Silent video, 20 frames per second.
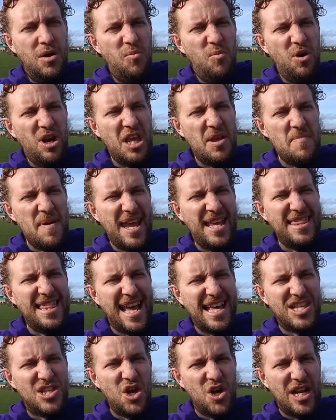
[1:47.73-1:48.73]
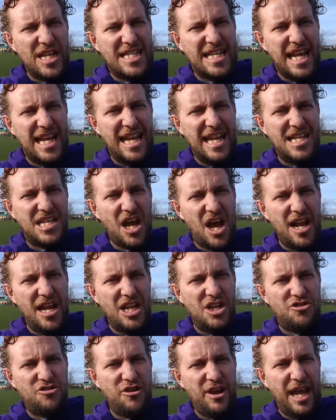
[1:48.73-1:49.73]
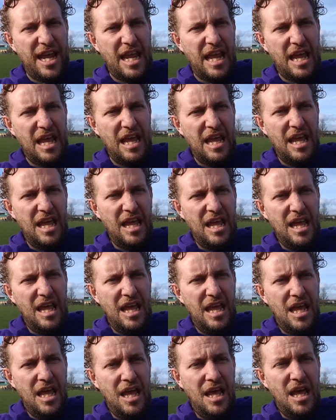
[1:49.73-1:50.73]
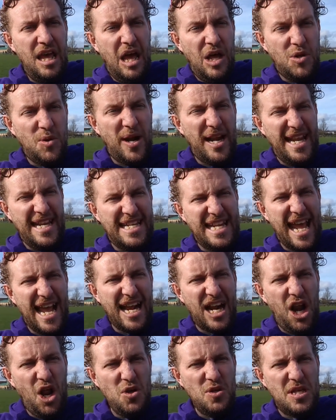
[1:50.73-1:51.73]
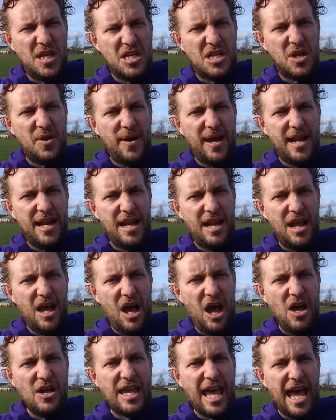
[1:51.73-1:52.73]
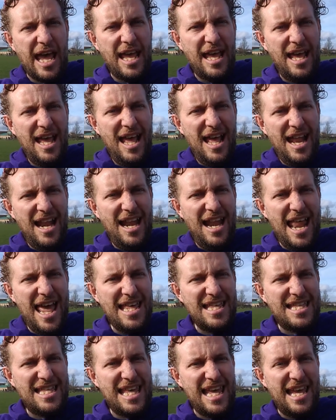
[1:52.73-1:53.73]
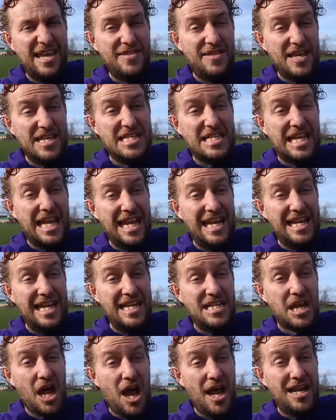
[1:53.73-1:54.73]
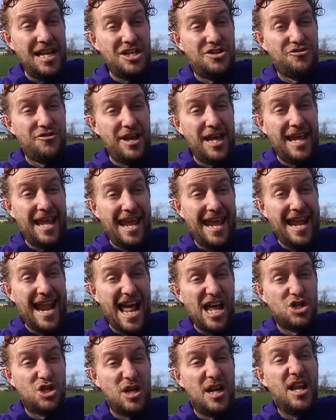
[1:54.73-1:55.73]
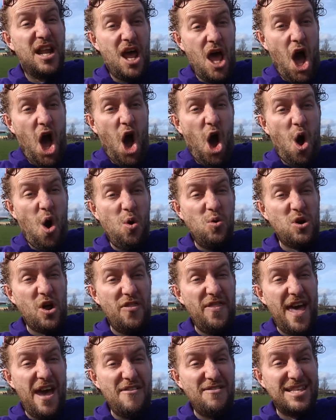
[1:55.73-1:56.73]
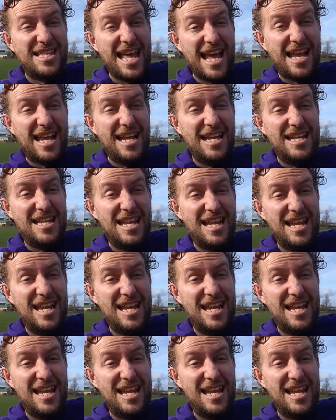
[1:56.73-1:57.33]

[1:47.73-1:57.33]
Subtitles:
What do you mean that's not a teeny tiny tree? Do I need to get closer to it? Okay, let's see this teeny tiny tree in action. Hold on there a second.